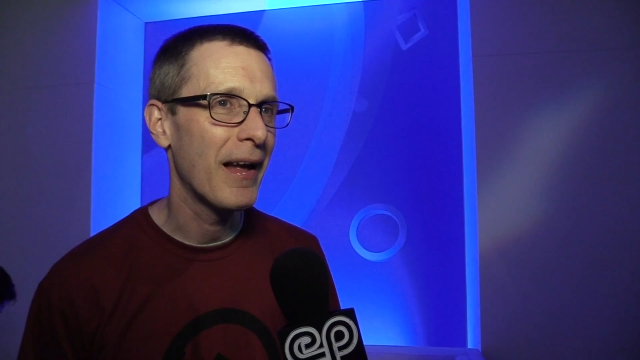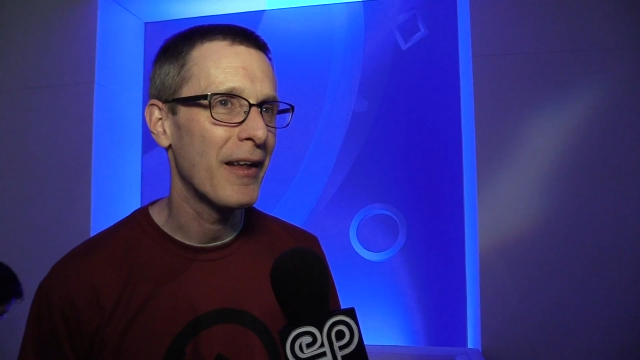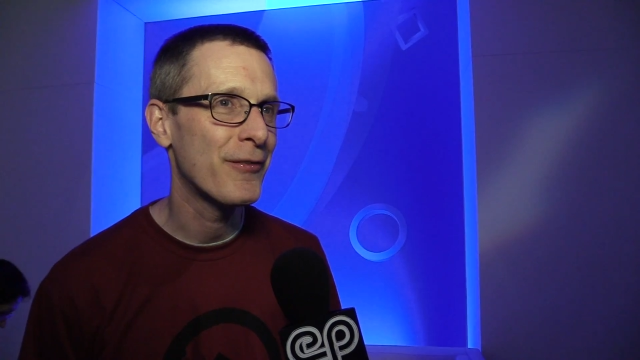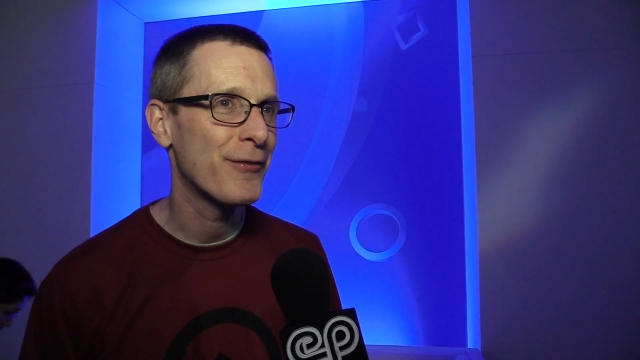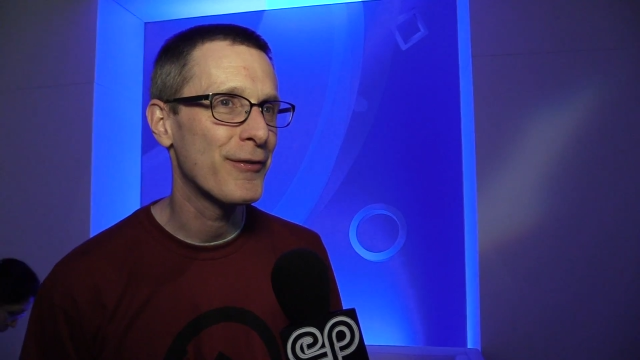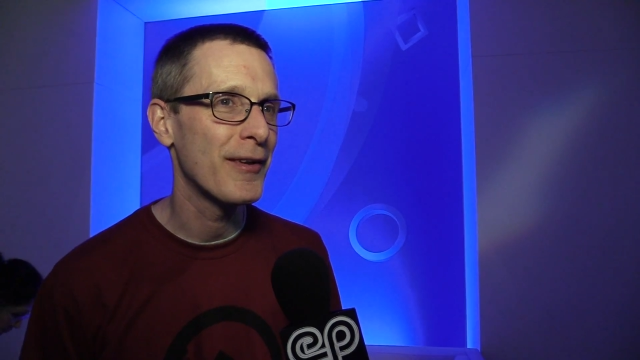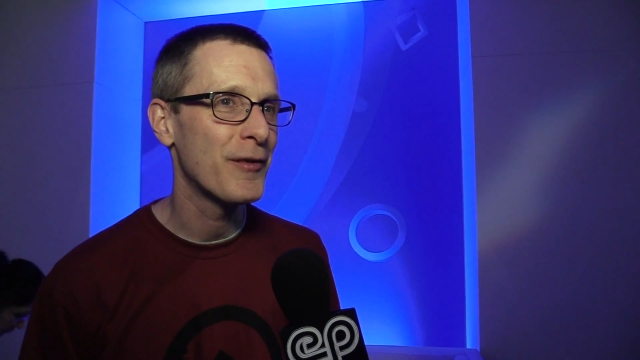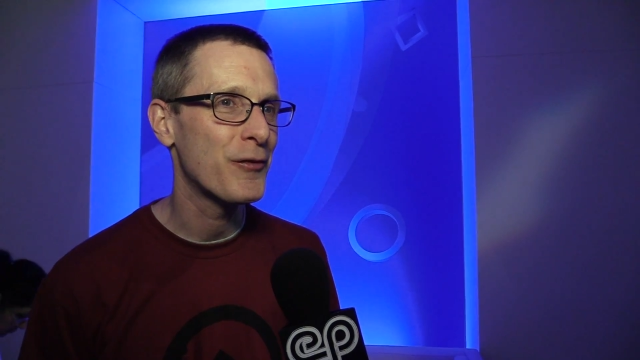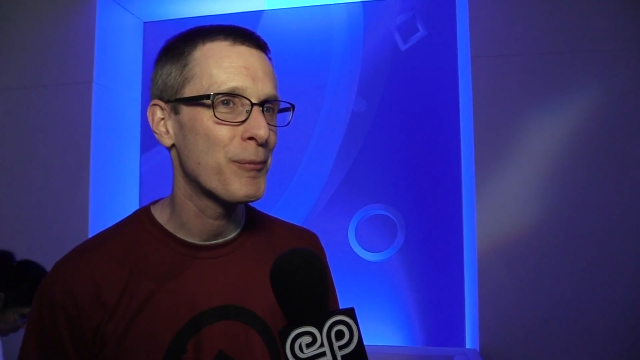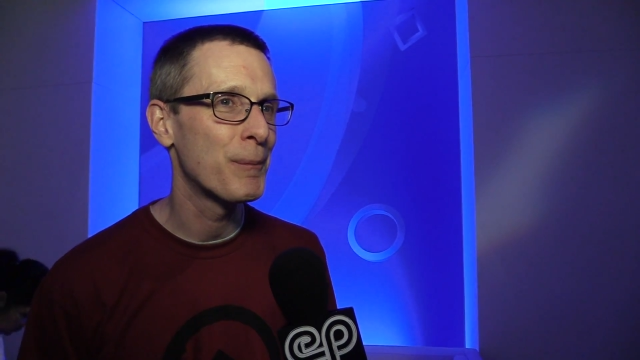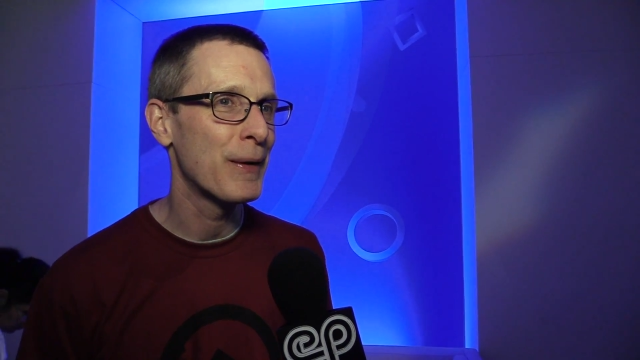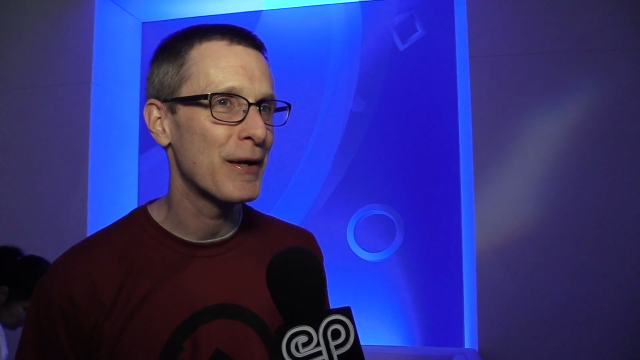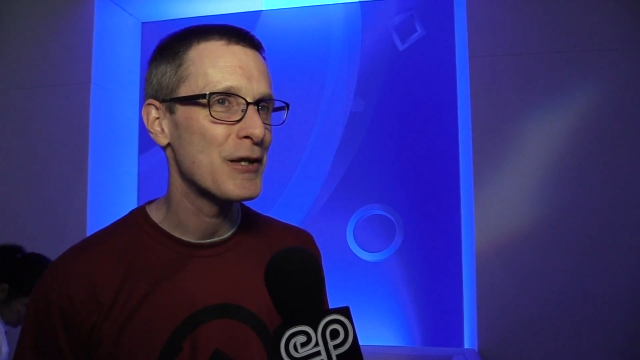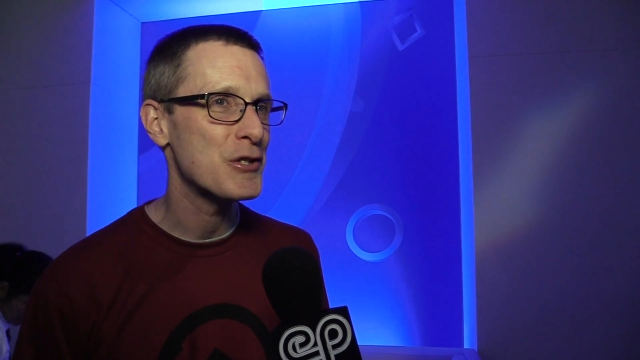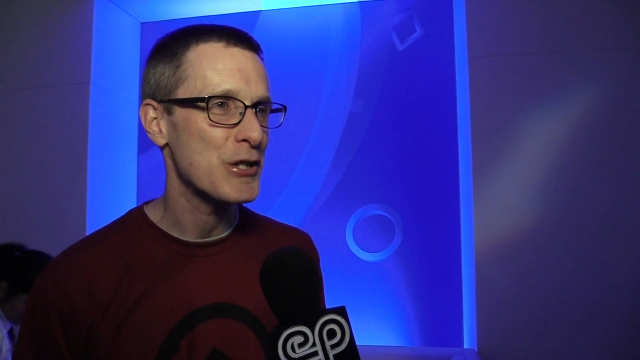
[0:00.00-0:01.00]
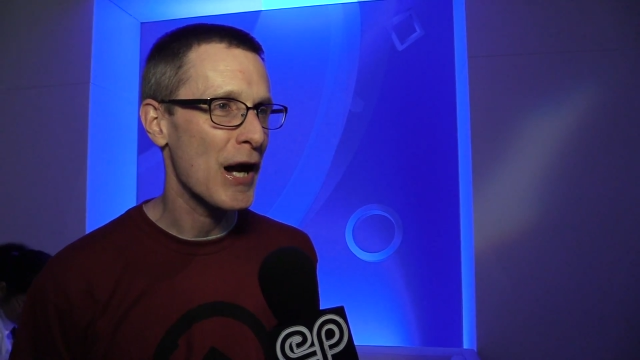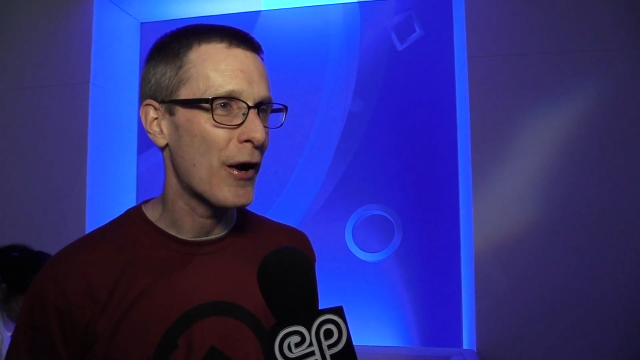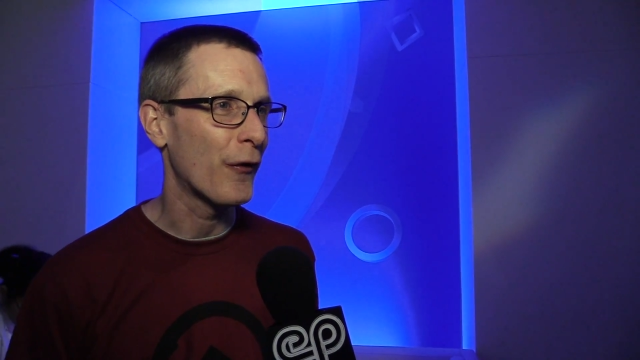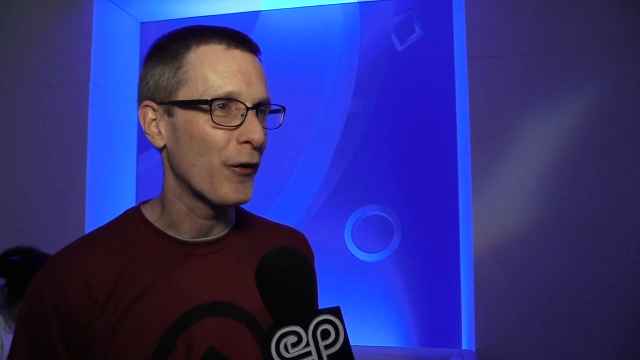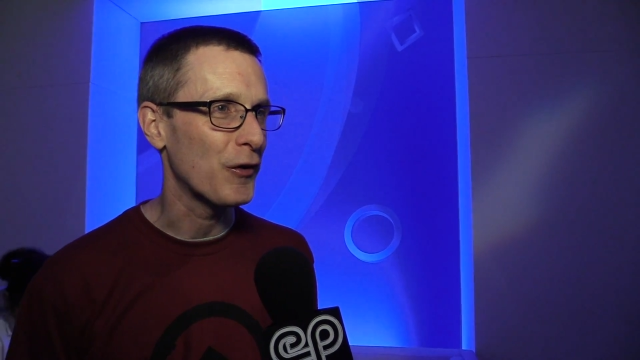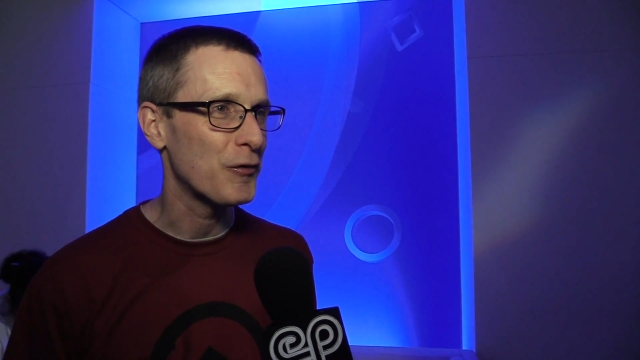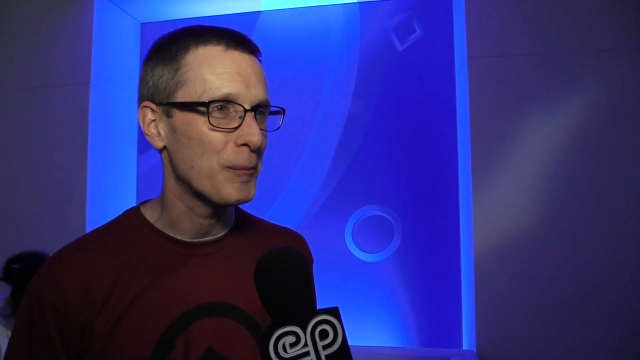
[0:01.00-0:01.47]
It's been a
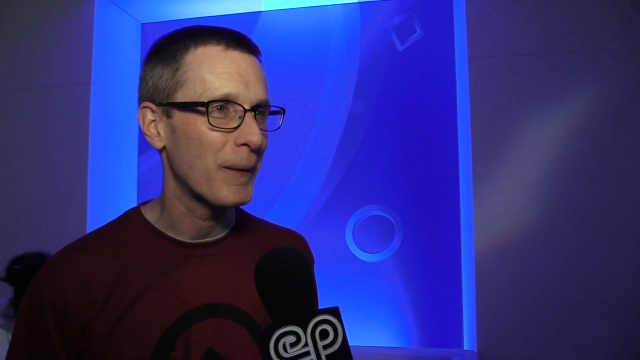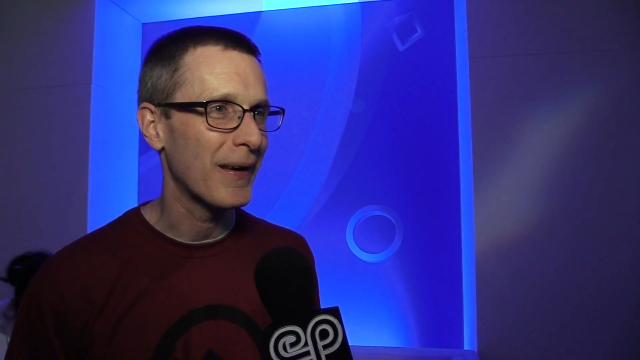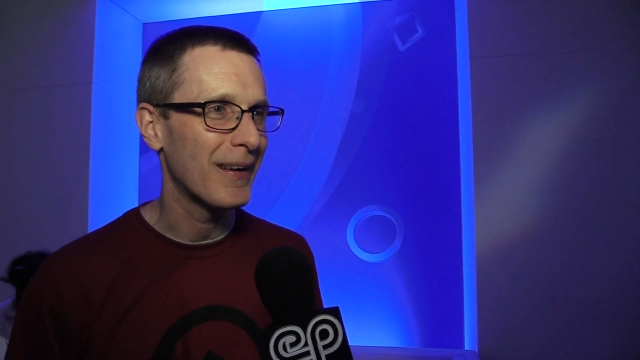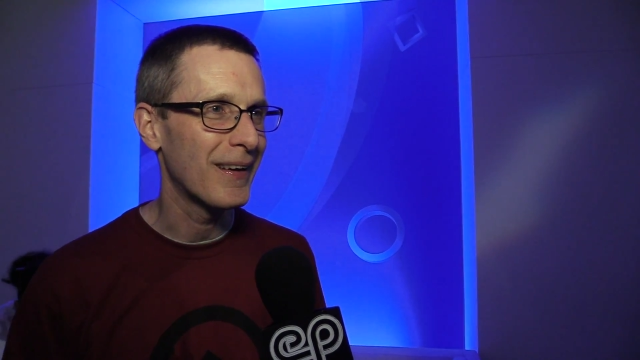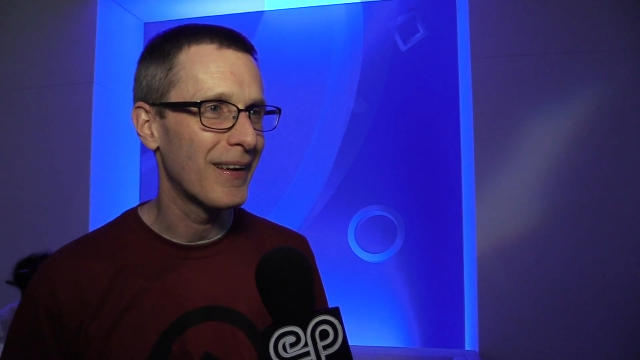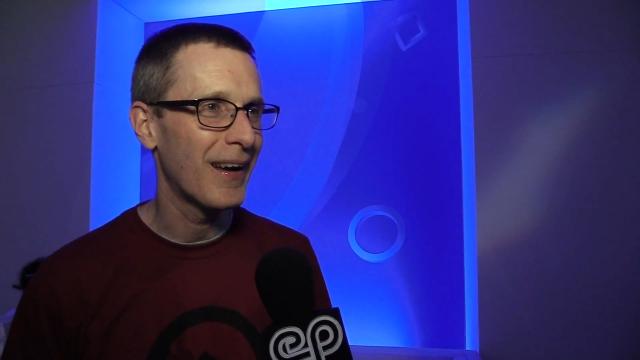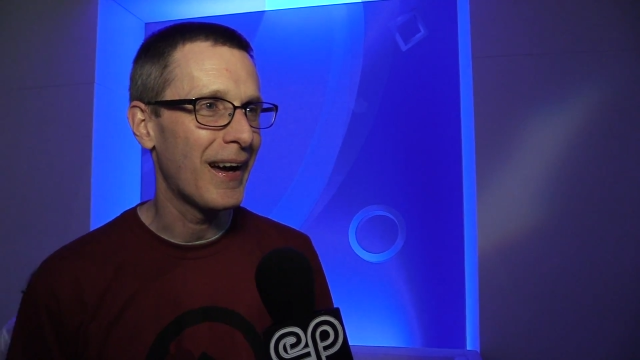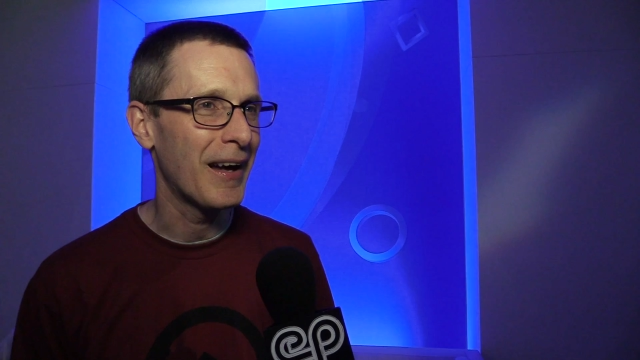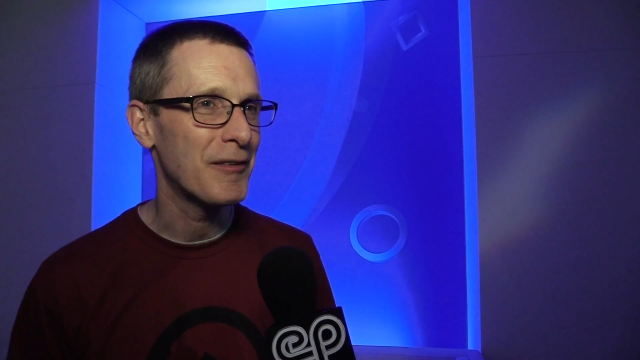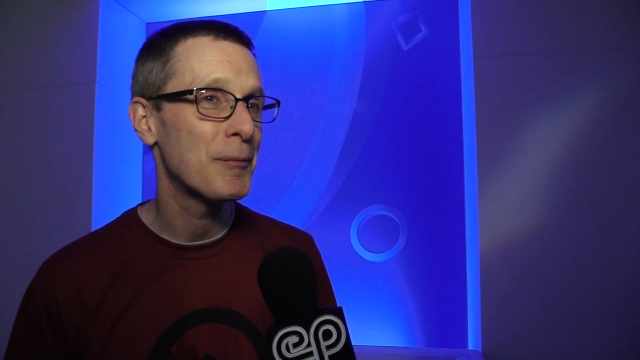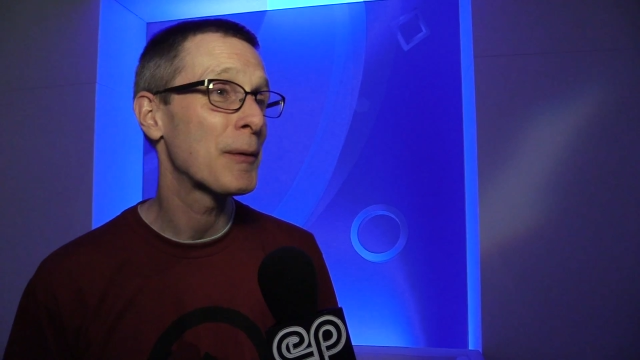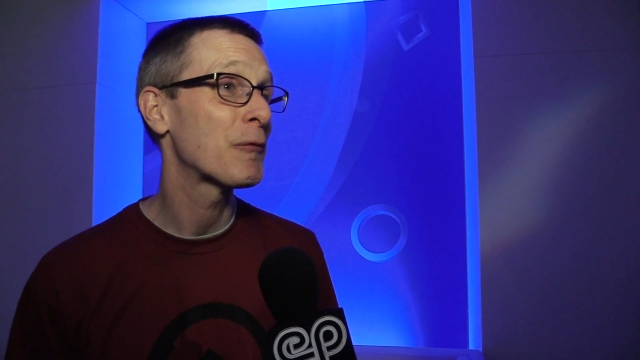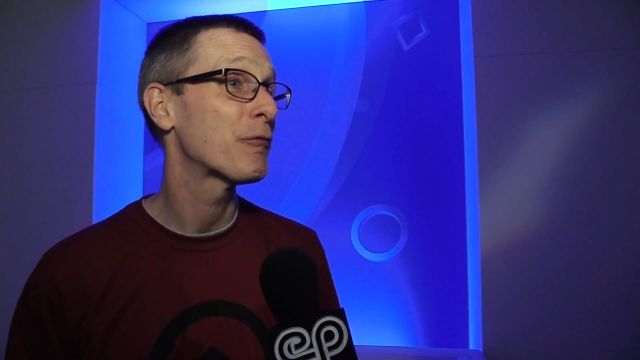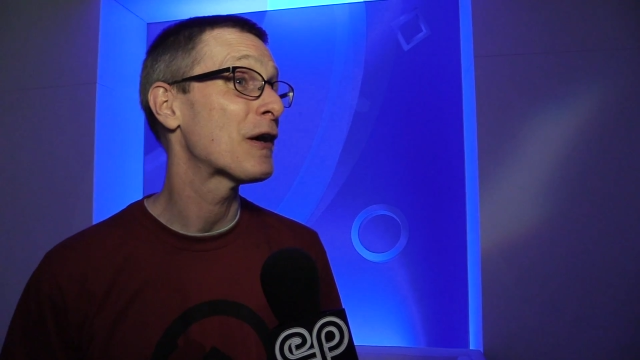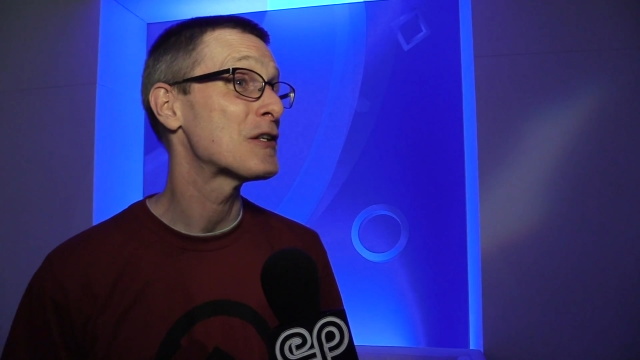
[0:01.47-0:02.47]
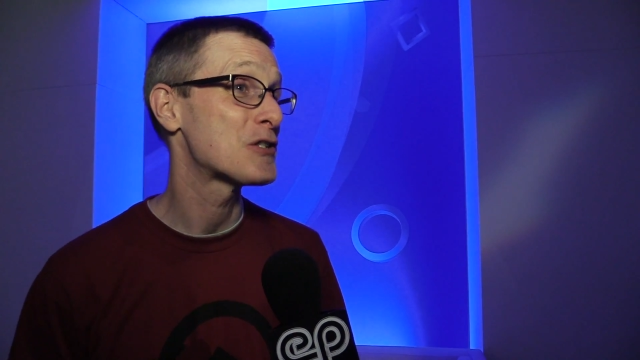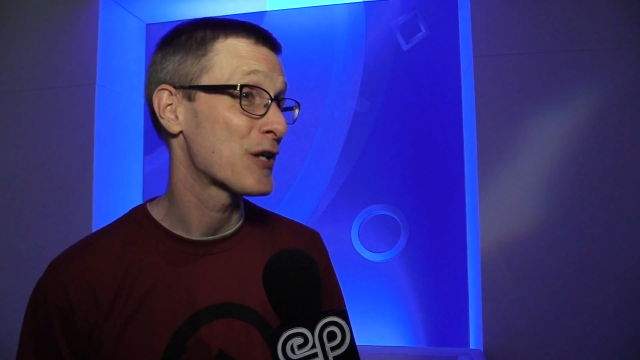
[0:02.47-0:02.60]
challenge, but it's been a fun